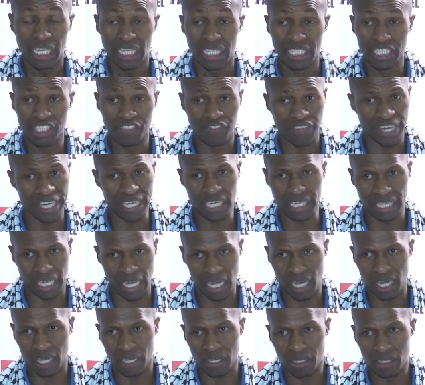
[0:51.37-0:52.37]
It's very
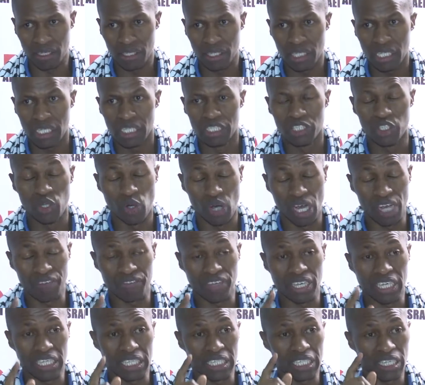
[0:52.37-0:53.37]
rare to have
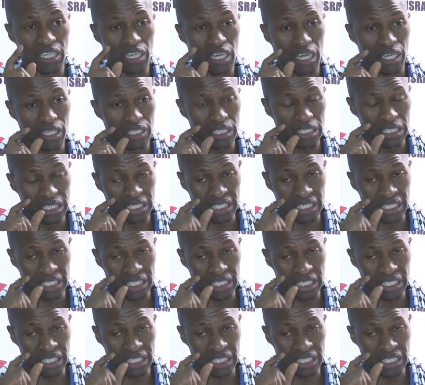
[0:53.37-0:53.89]
an